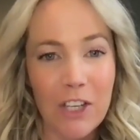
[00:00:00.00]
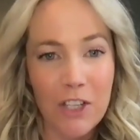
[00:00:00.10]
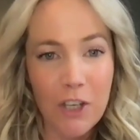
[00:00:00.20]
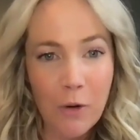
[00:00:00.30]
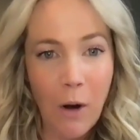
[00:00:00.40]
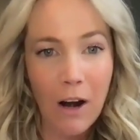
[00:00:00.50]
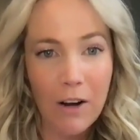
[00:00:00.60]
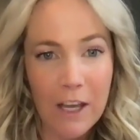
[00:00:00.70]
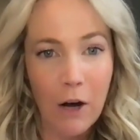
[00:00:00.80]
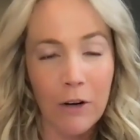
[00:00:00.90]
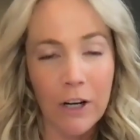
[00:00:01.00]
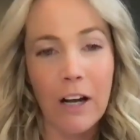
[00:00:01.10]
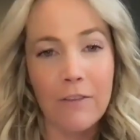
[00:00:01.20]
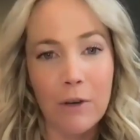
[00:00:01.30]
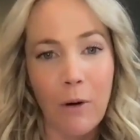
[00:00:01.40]
You are the owner
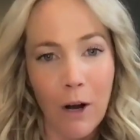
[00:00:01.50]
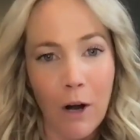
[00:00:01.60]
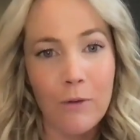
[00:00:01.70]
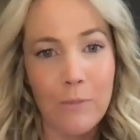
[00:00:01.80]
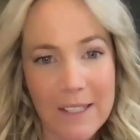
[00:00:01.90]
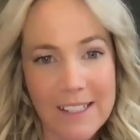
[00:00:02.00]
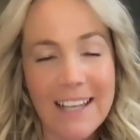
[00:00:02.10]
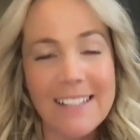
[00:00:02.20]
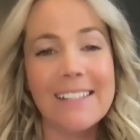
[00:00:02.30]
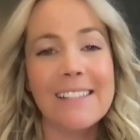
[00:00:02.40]
of your own business.